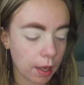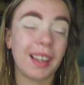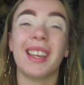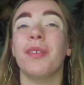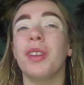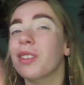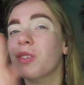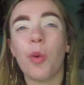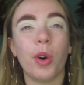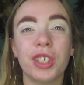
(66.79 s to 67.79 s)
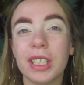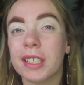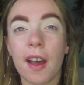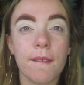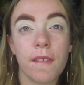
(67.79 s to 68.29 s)
give you the squashies
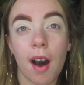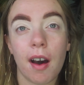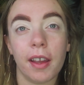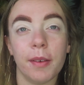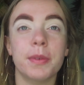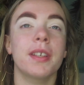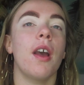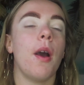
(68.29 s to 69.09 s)
vibes.